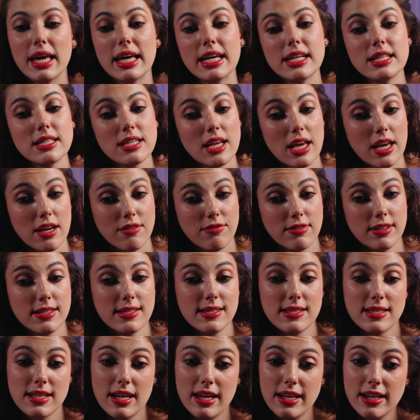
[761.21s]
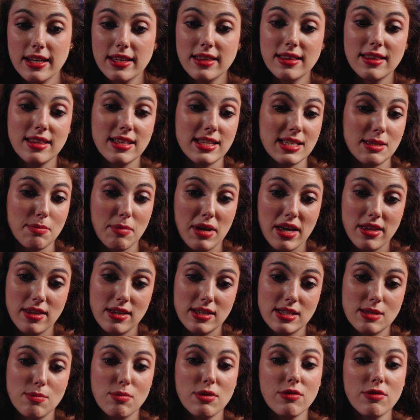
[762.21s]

and effort studying these methods